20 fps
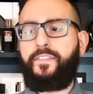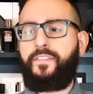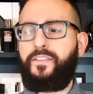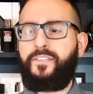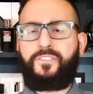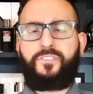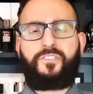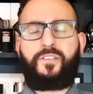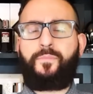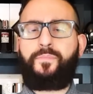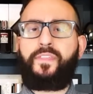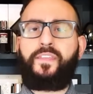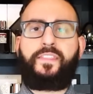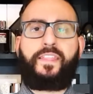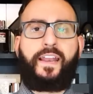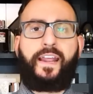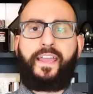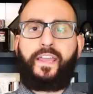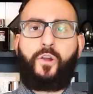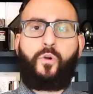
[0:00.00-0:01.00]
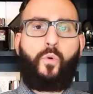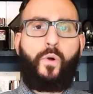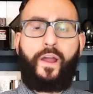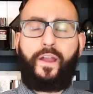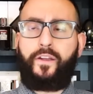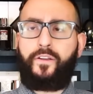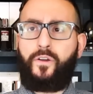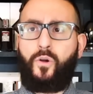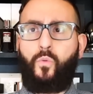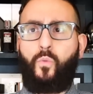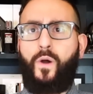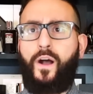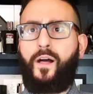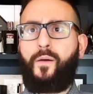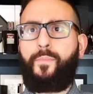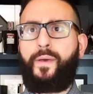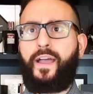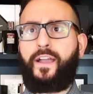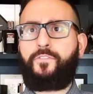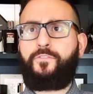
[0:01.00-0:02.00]
it's something that I acquired a
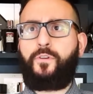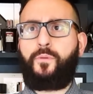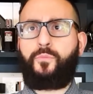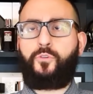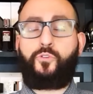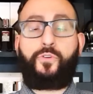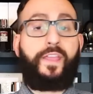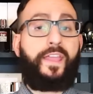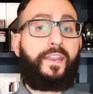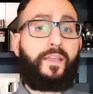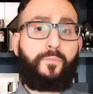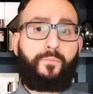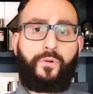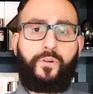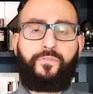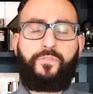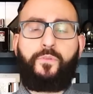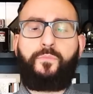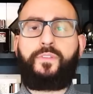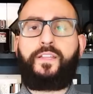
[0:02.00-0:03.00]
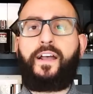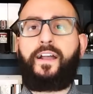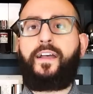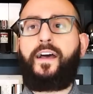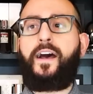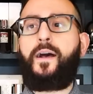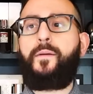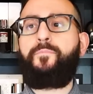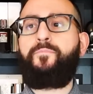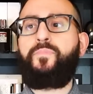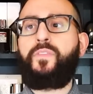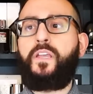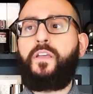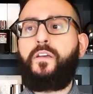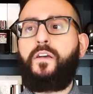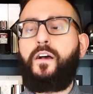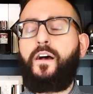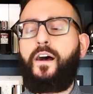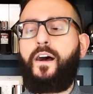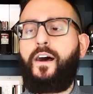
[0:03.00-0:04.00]
while back from creatingperfume.com.
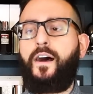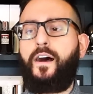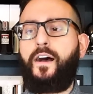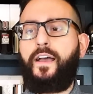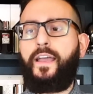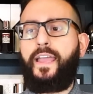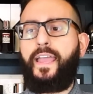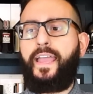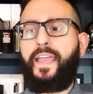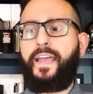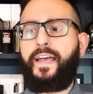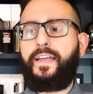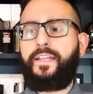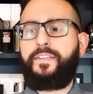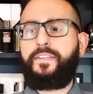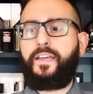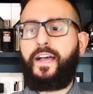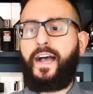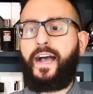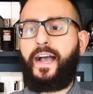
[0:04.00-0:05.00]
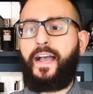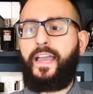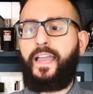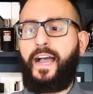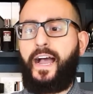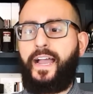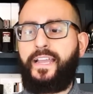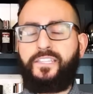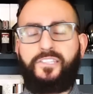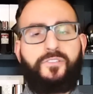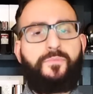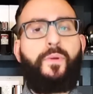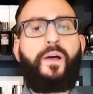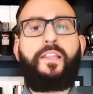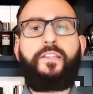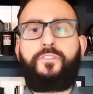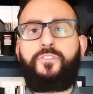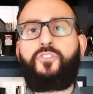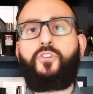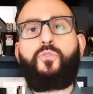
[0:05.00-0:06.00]
And I
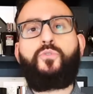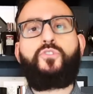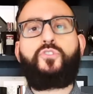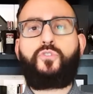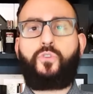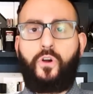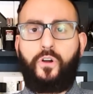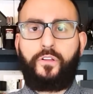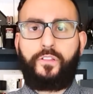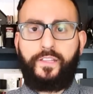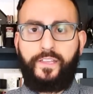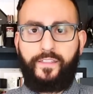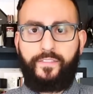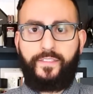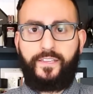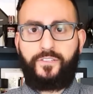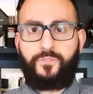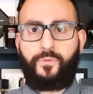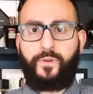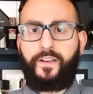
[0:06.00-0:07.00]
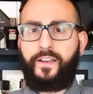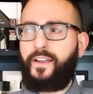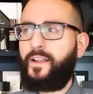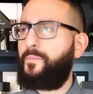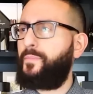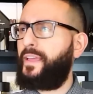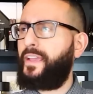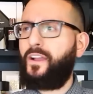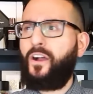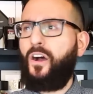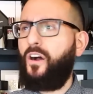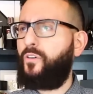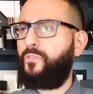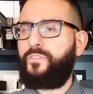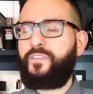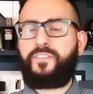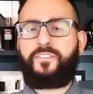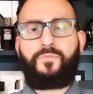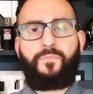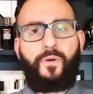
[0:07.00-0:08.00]
smell it so strongly in this one, and I'm like, oh,
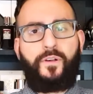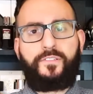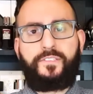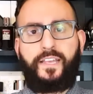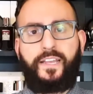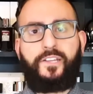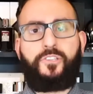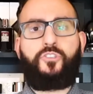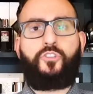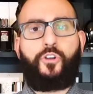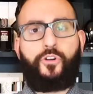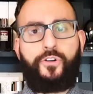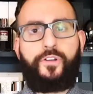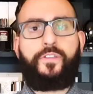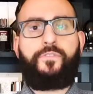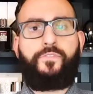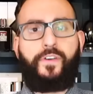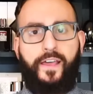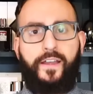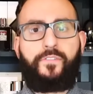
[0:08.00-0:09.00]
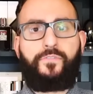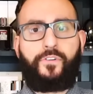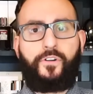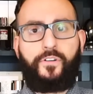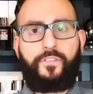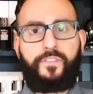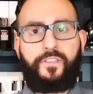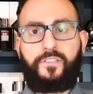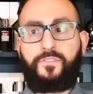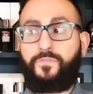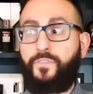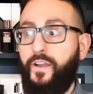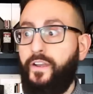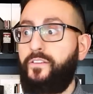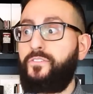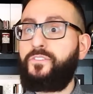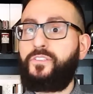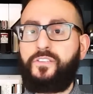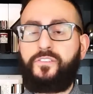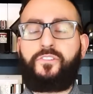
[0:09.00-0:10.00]
this smells like a dirty vetiver. This
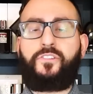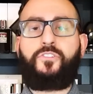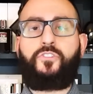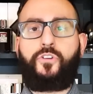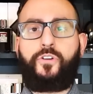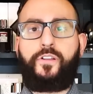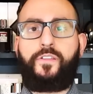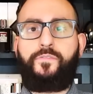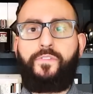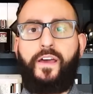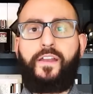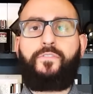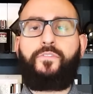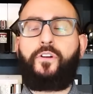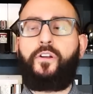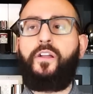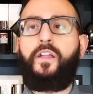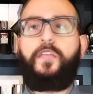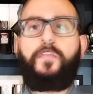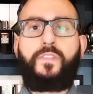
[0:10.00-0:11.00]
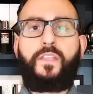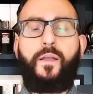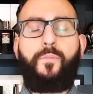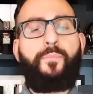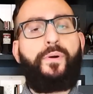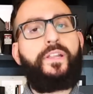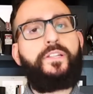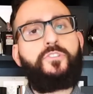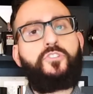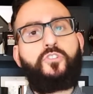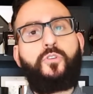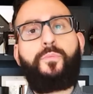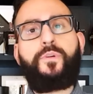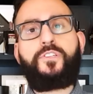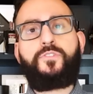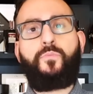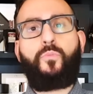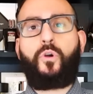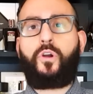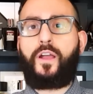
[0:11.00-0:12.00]
fragrance is a dirty vetiver, but it's so
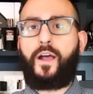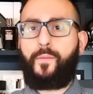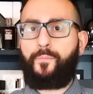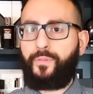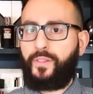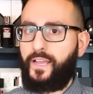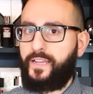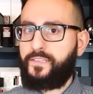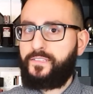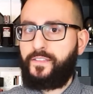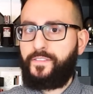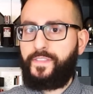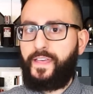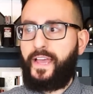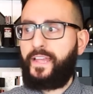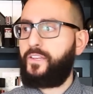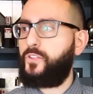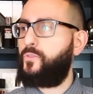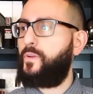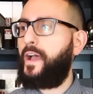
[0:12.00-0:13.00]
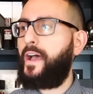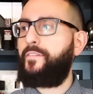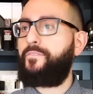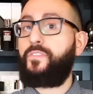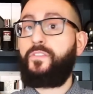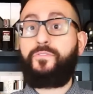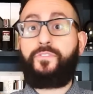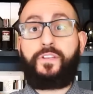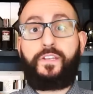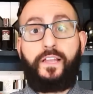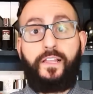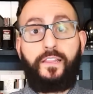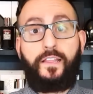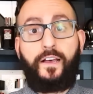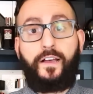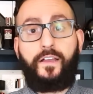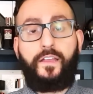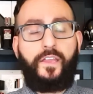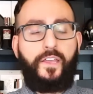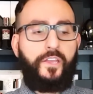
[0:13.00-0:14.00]
much more complex than that. You have the
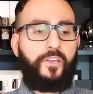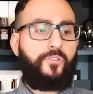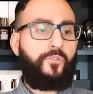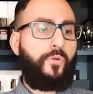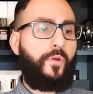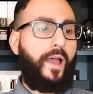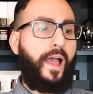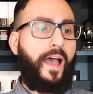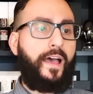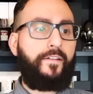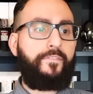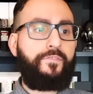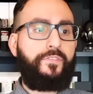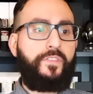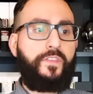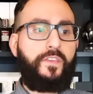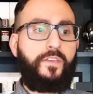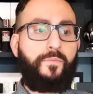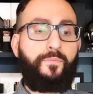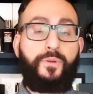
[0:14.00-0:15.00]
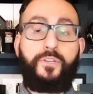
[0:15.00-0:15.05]
vanilla, you have the